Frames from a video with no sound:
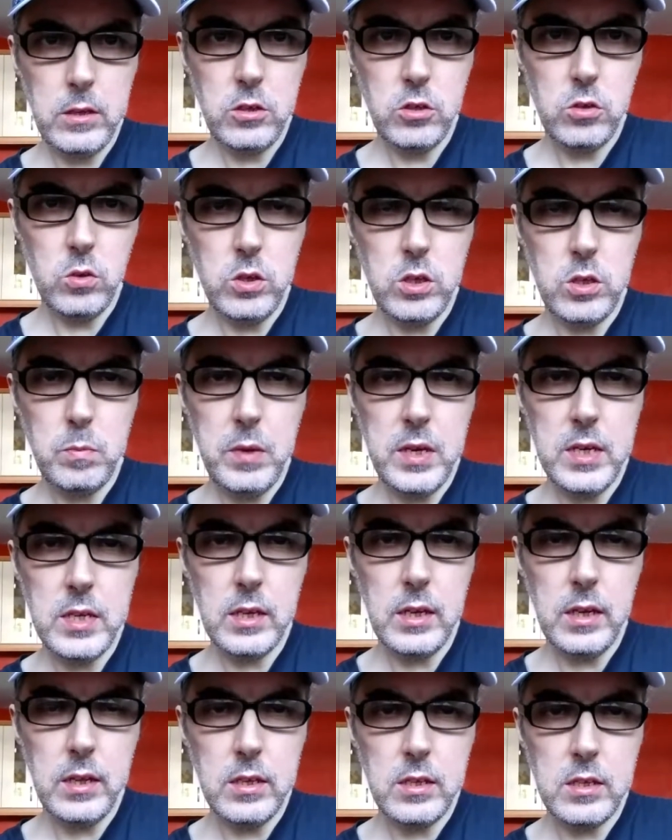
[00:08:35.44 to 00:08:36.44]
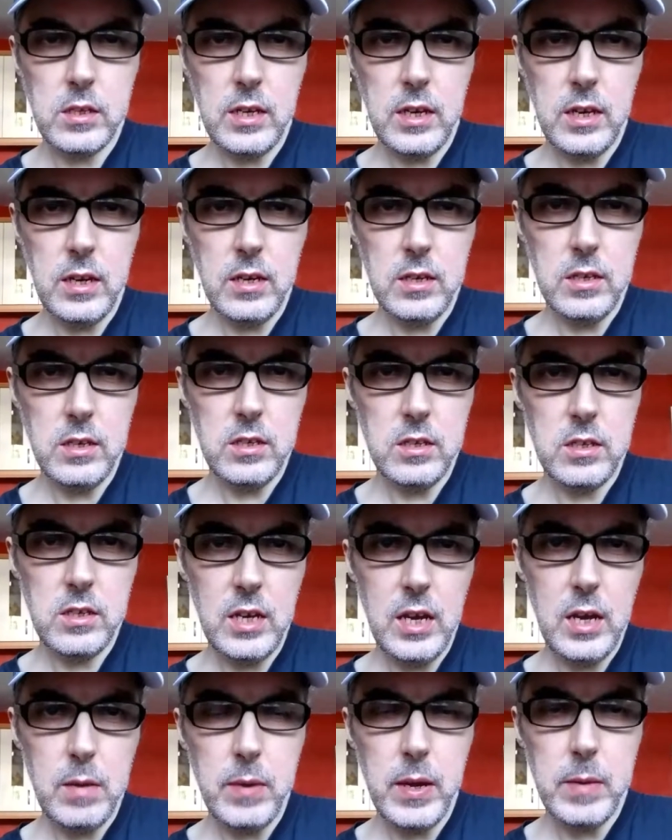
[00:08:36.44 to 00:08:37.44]
So it's basically the
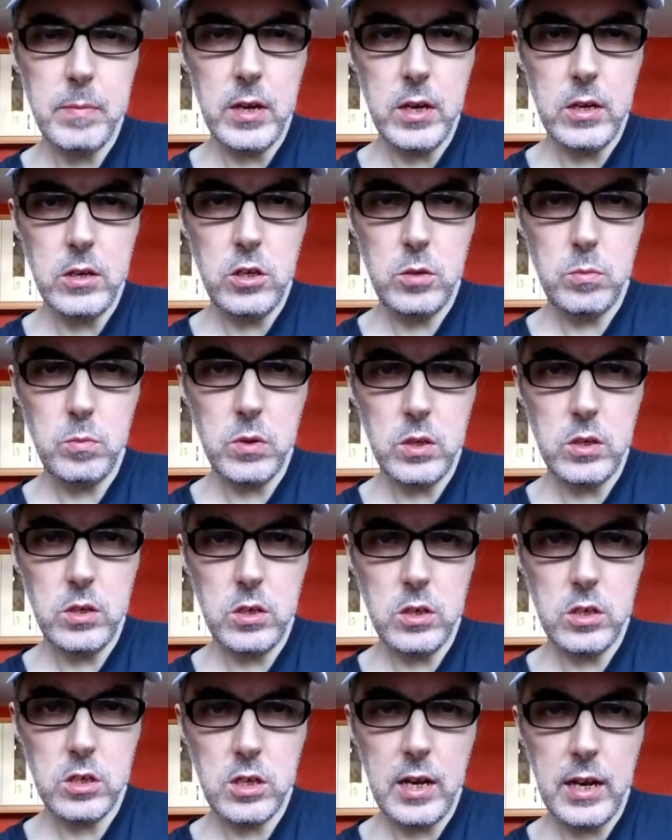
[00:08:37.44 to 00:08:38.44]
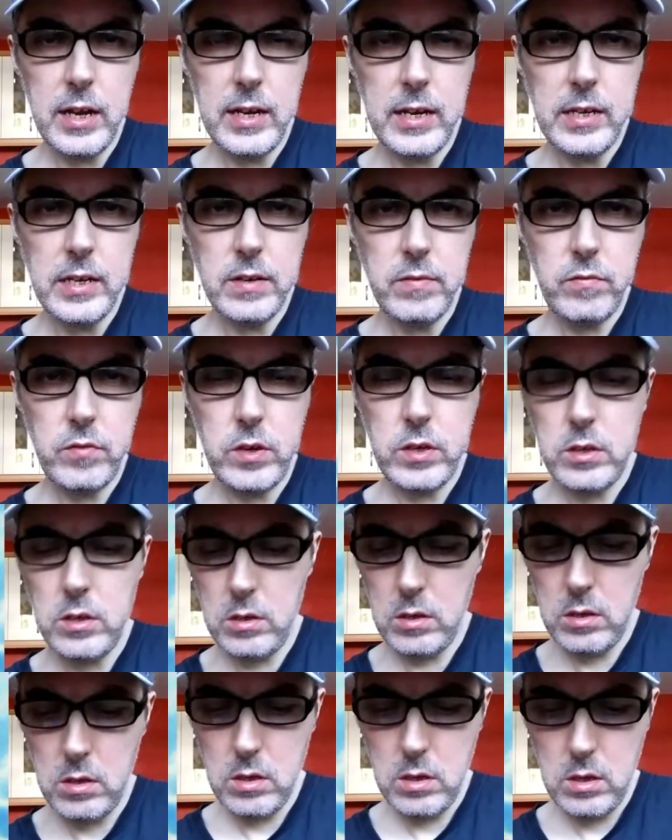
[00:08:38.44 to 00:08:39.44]
same image, but just slightly different.
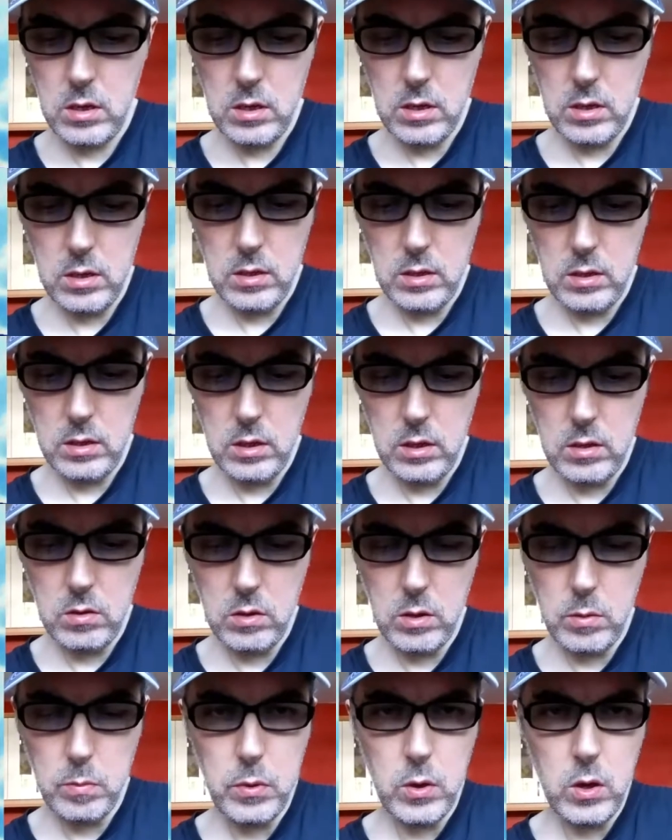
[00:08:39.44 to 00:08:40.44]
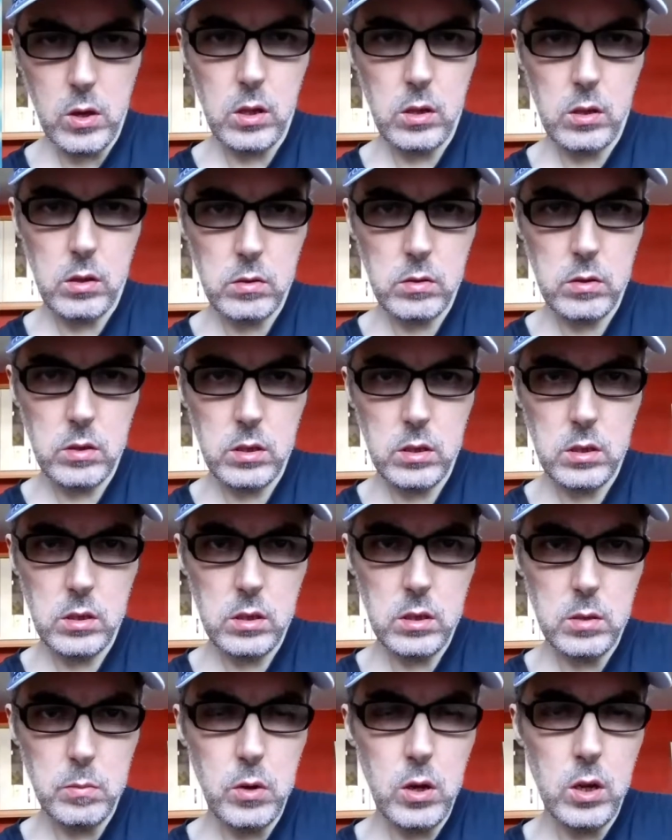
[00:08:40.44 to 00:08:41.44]
You know, the bottle
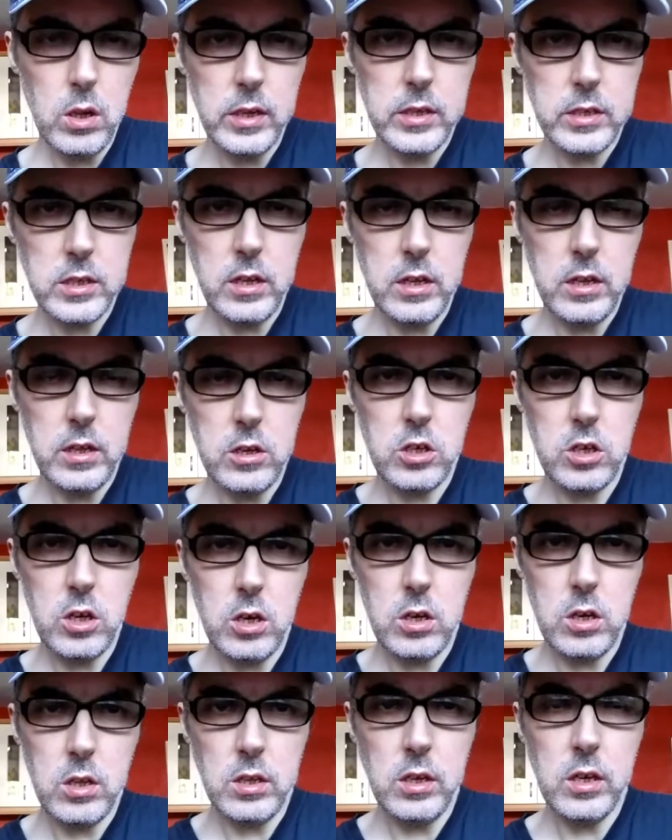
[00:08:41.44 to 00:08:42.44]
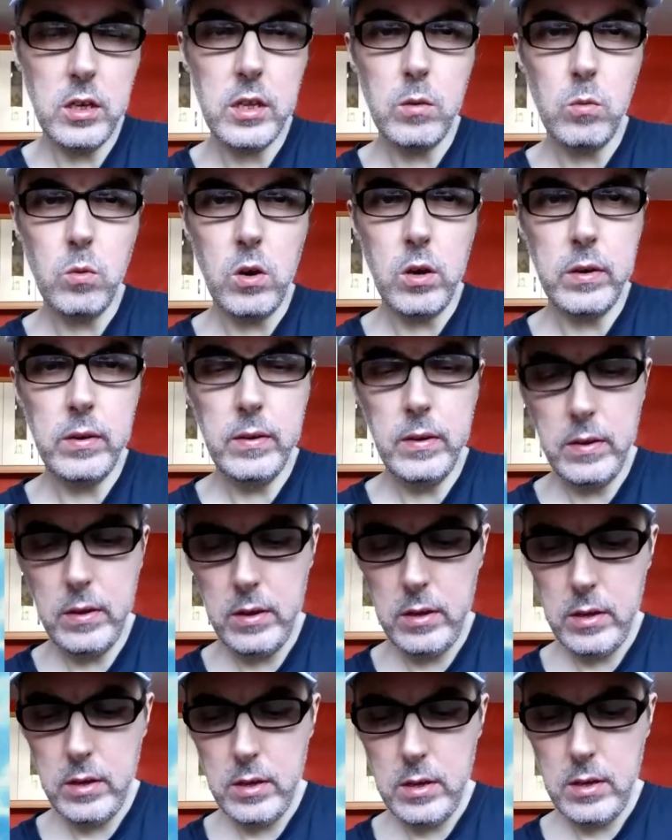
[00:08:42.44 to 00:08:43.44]
isn't in the shot on the other one,
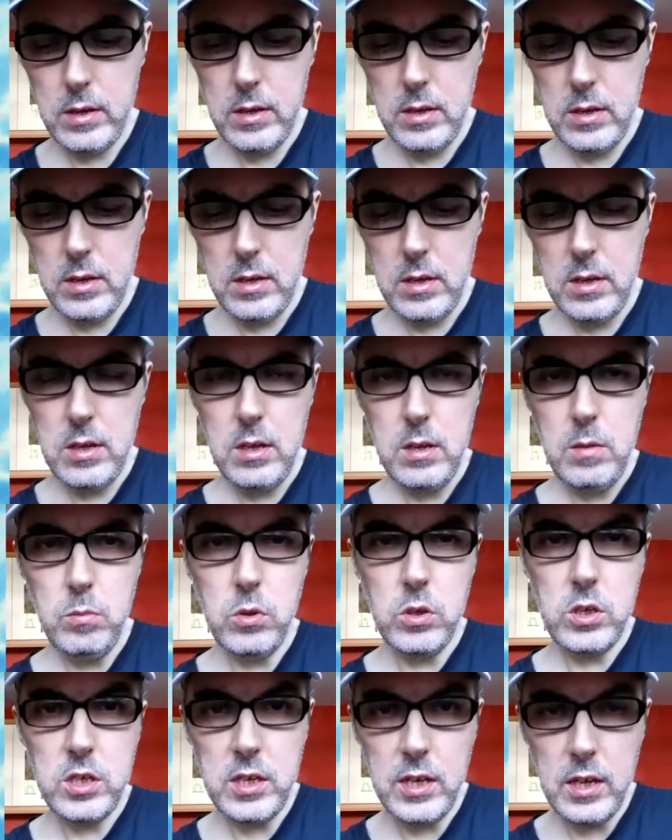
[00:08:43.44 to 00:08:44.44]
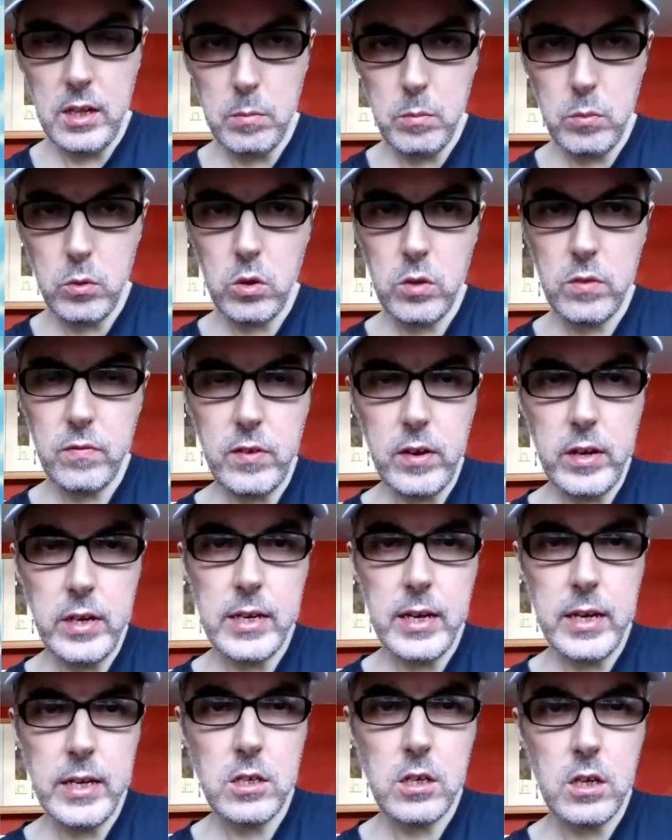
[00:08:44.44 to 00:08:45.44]
but still both very
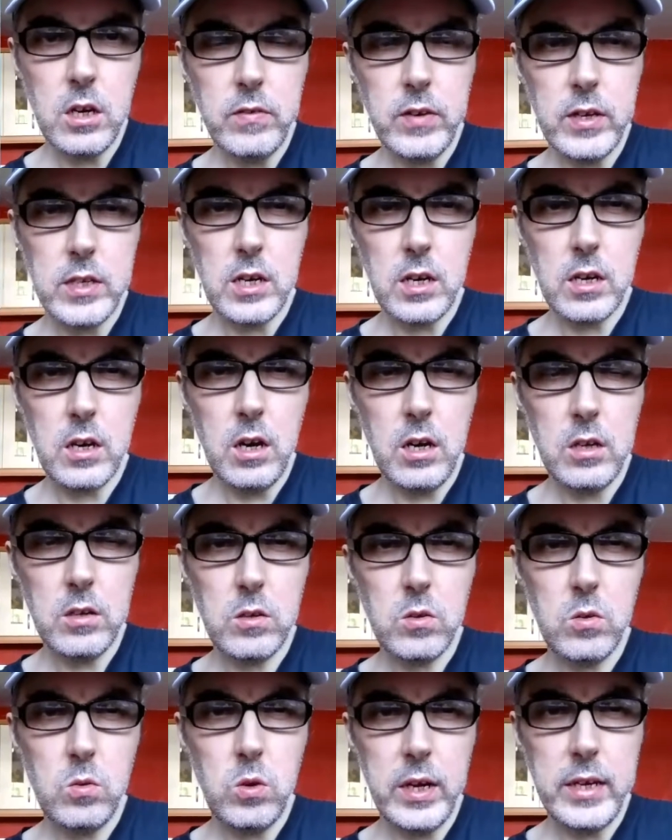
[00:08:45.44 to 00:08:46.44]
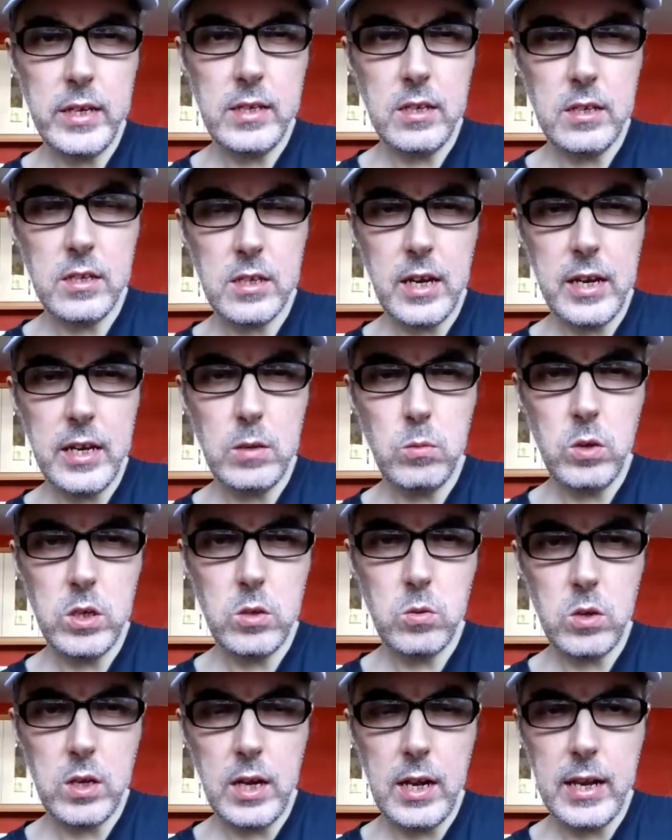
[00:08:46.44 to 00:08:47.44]
nice covers. I can't quite decide
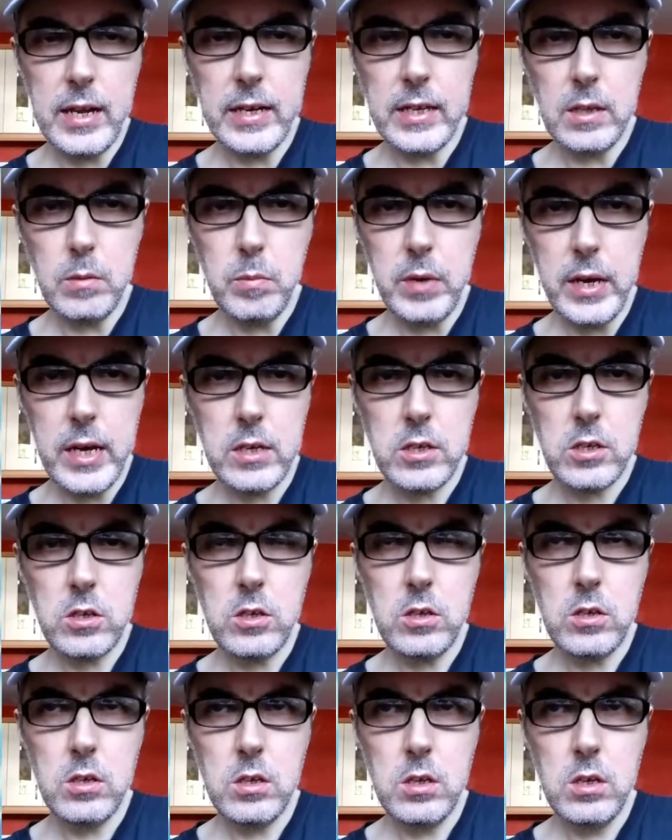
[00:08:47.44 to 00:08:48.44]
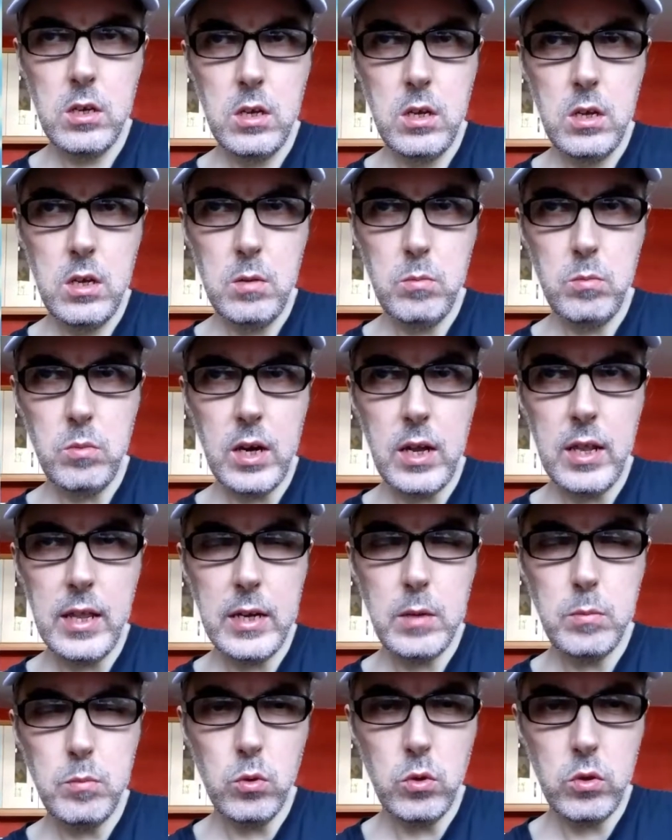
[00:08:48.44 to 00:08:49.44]
which one I like the best. I
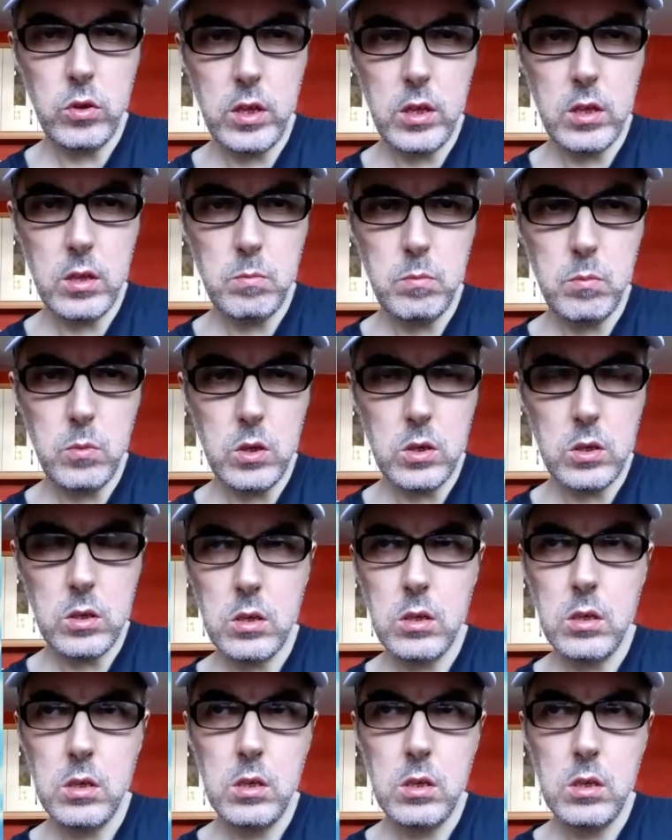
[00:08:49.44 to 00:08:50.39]
like both of them, but